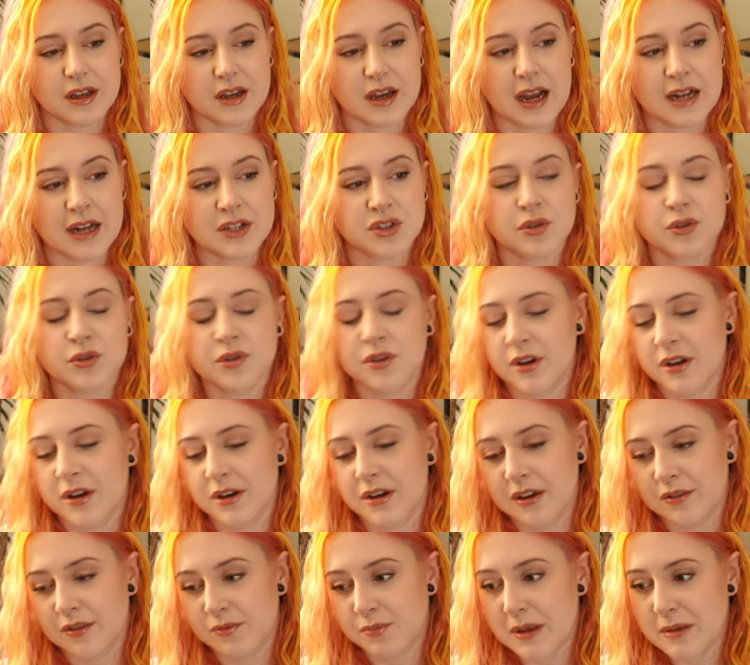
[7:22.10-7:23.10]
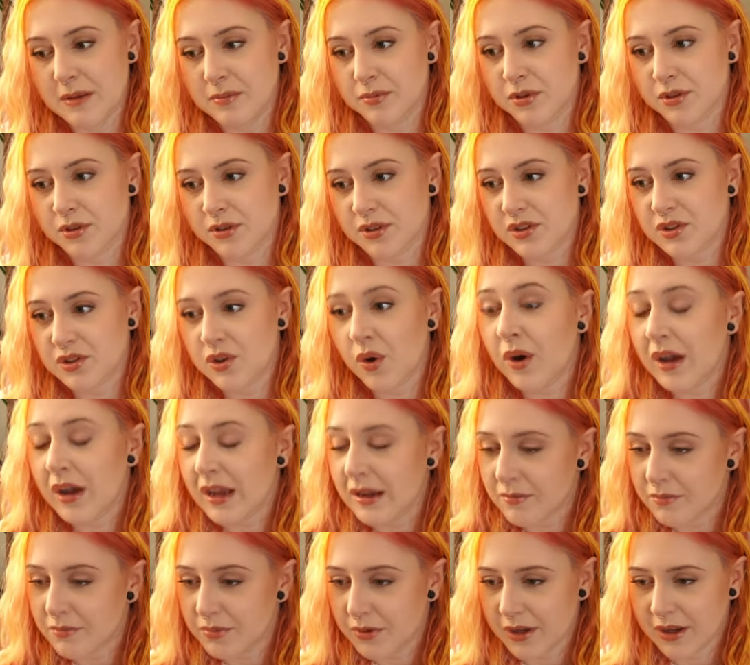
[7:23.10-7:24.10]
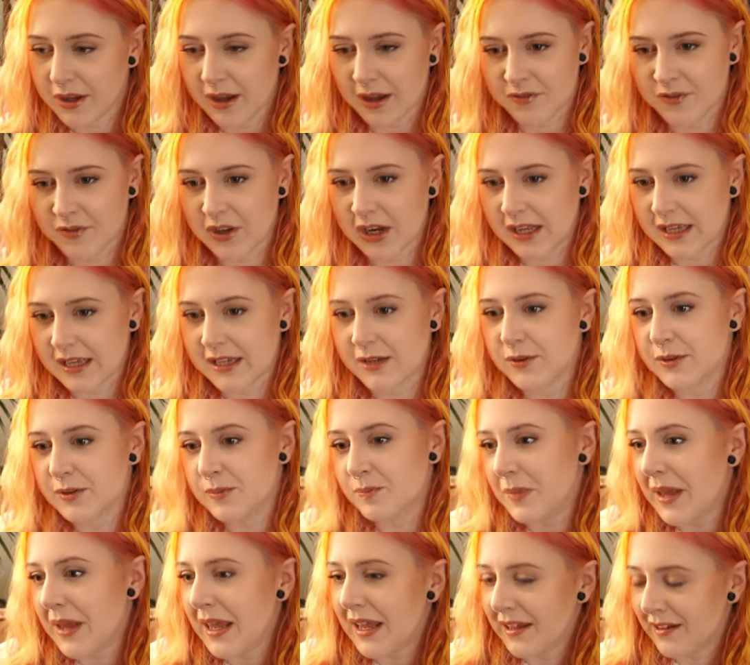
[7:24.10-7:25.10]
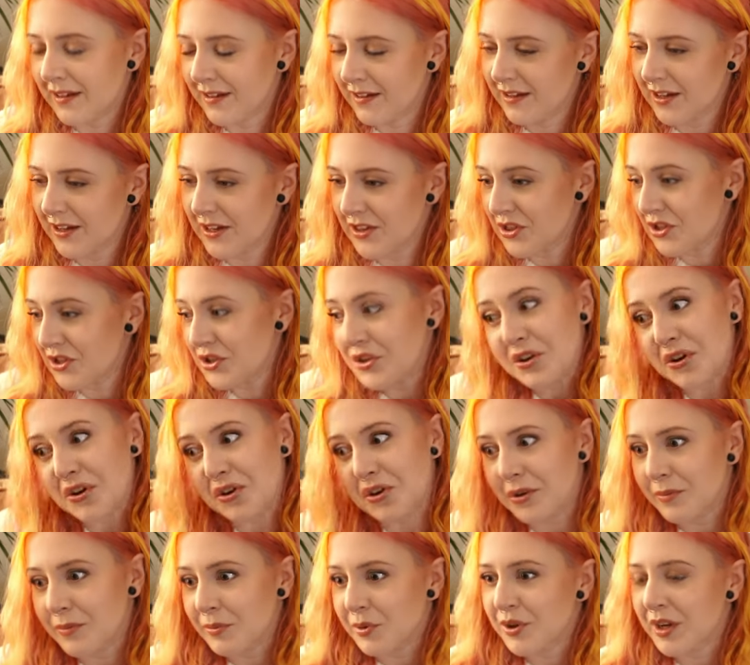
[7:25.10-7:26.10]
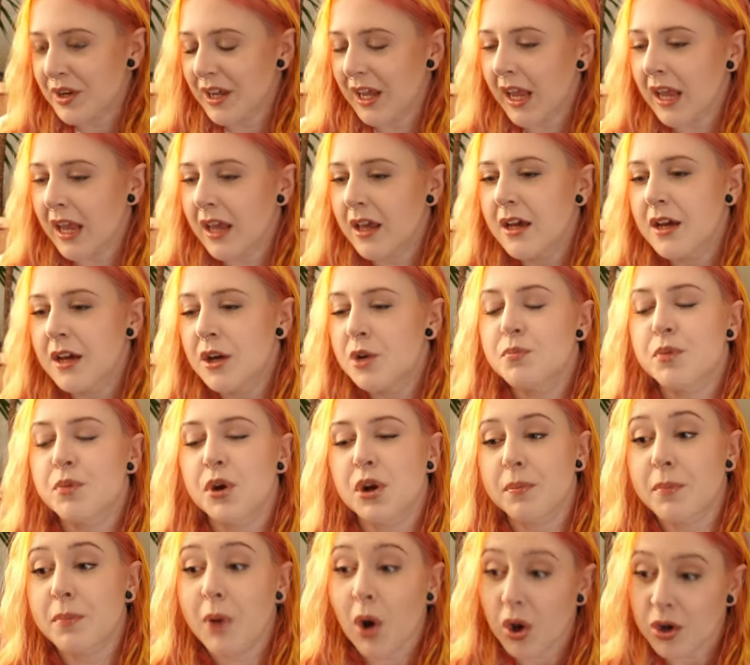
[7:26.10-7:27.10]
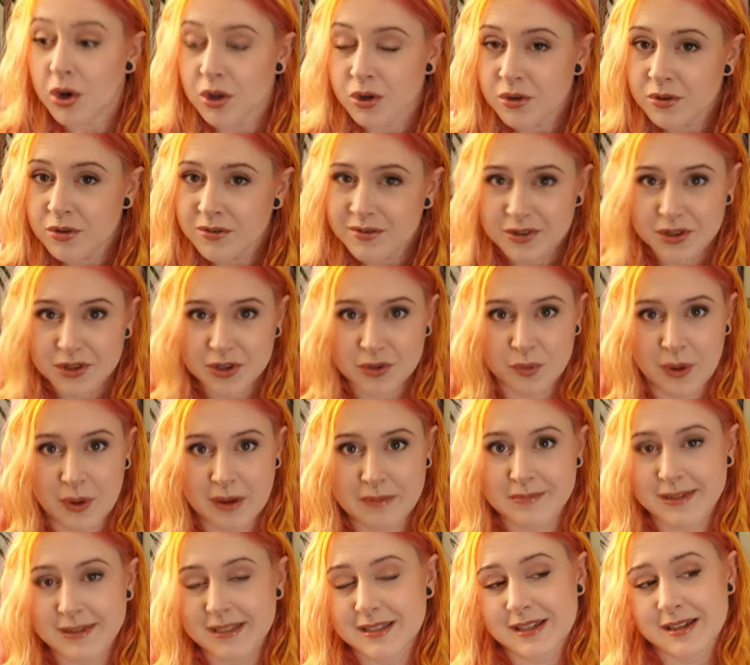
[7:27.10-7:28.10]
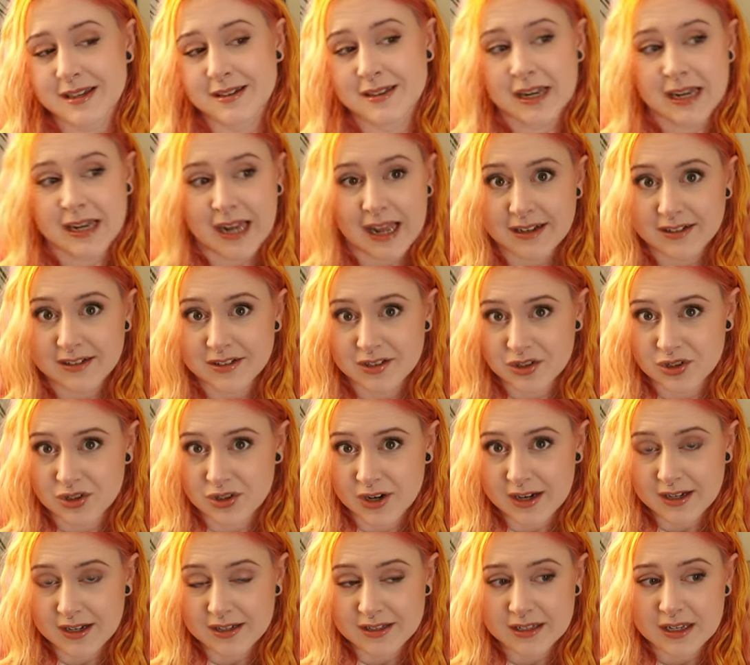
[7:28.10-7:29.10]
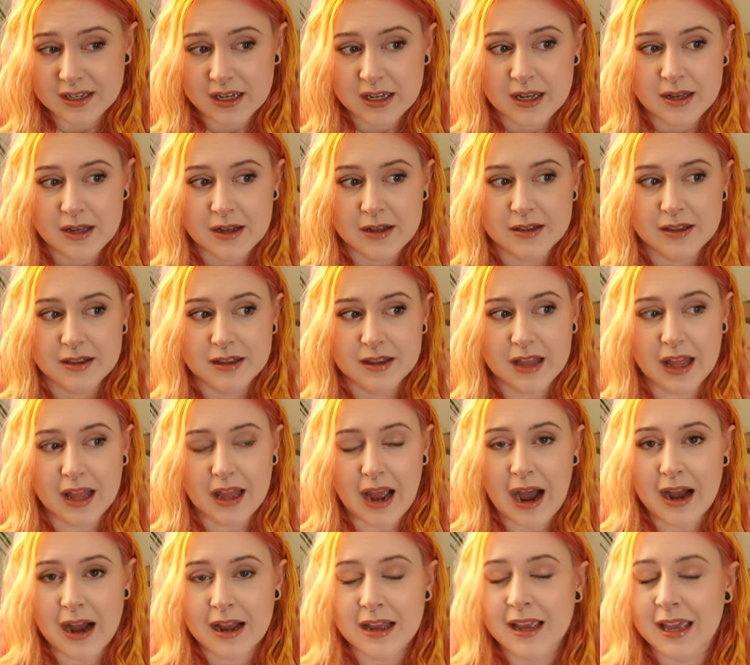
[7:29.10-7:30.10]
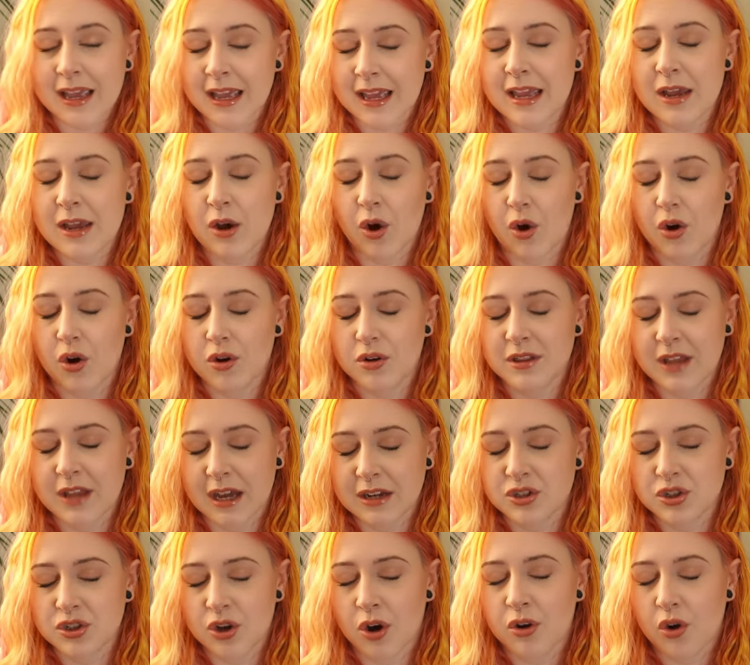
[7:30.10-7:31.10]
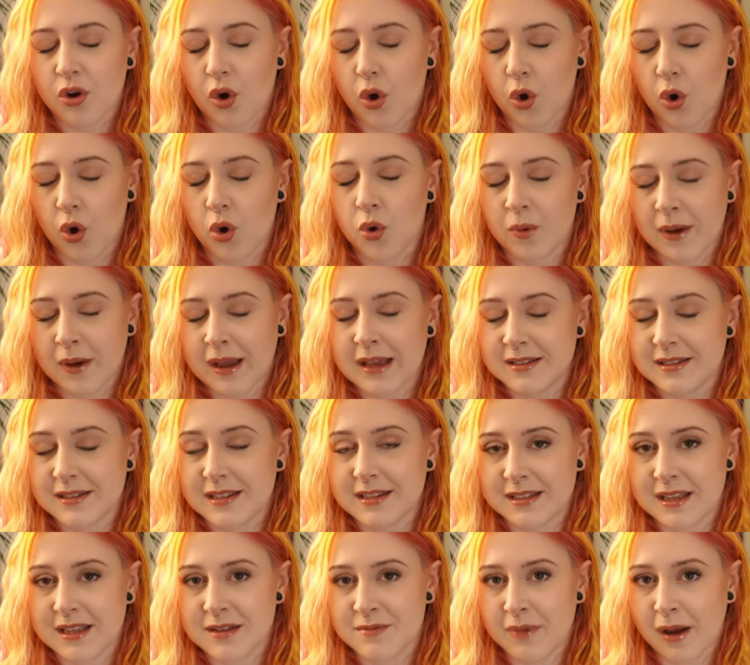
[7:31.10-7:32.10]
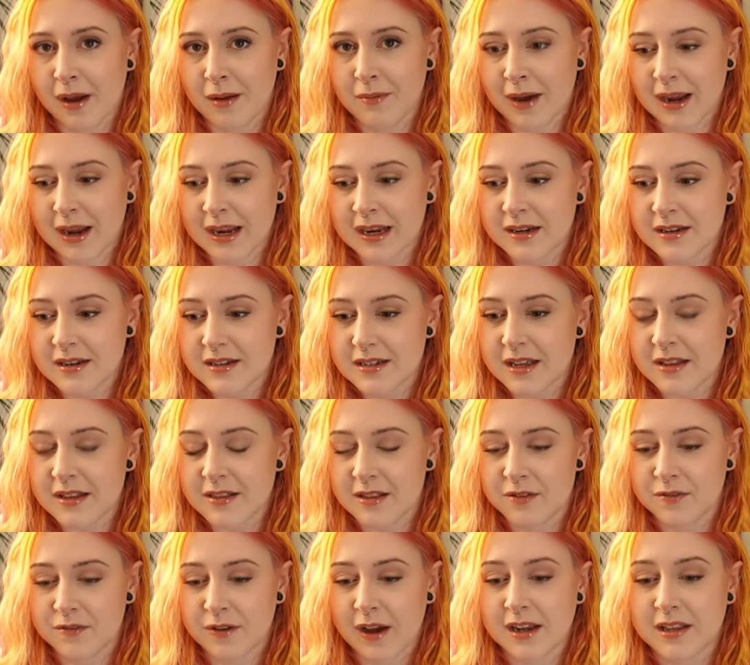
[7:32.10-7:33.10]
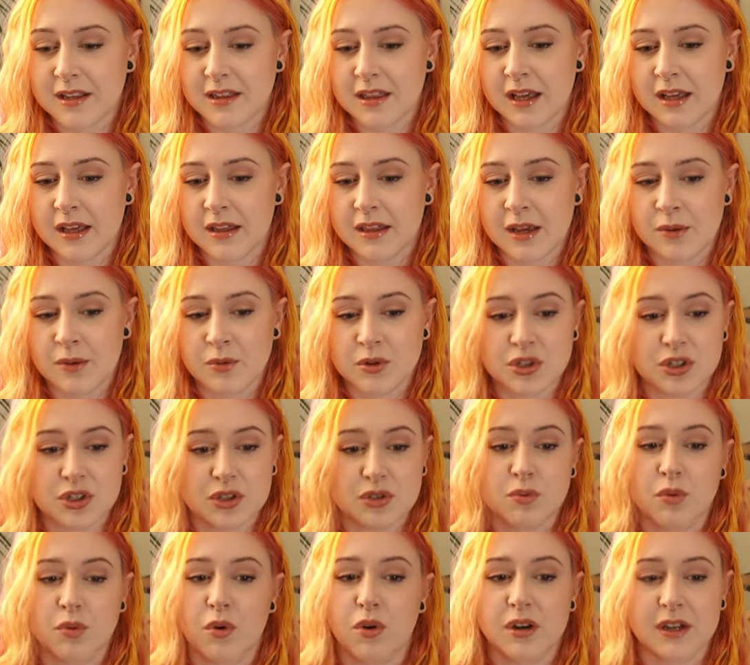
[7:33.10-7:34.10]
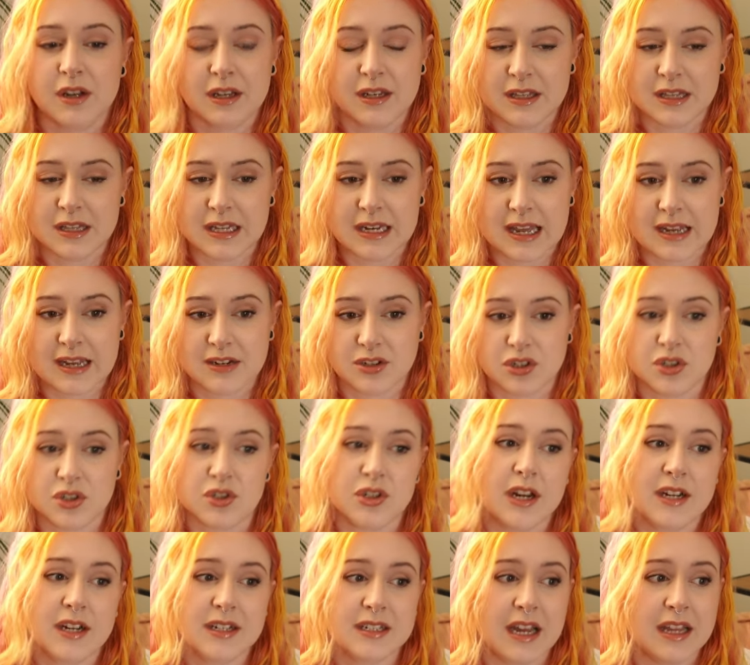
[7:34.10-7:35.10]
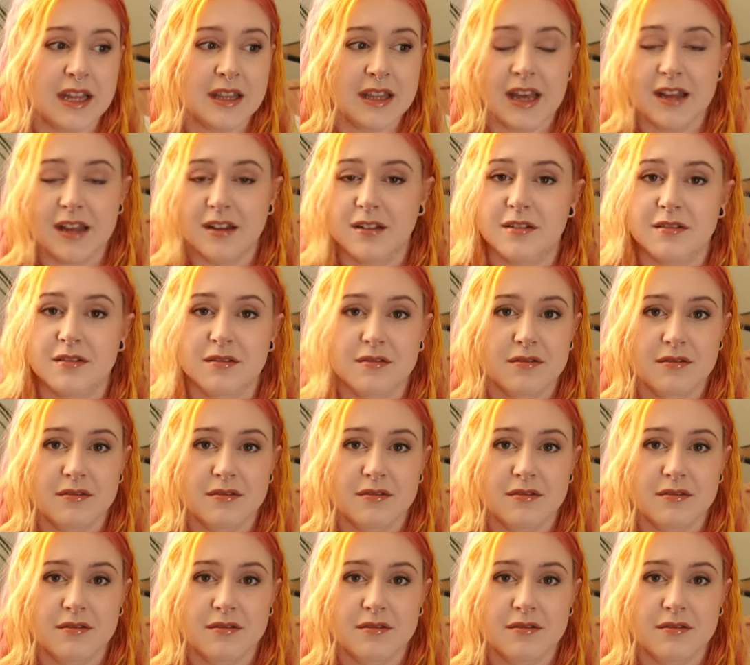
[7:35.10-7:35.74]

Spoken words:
I don't know if people saw it, but I feel like it was big in the dog community, but Apollo, who went missing in the Lake District, that dog always is in my mind, in the fact that they were just walking in the Lake District and then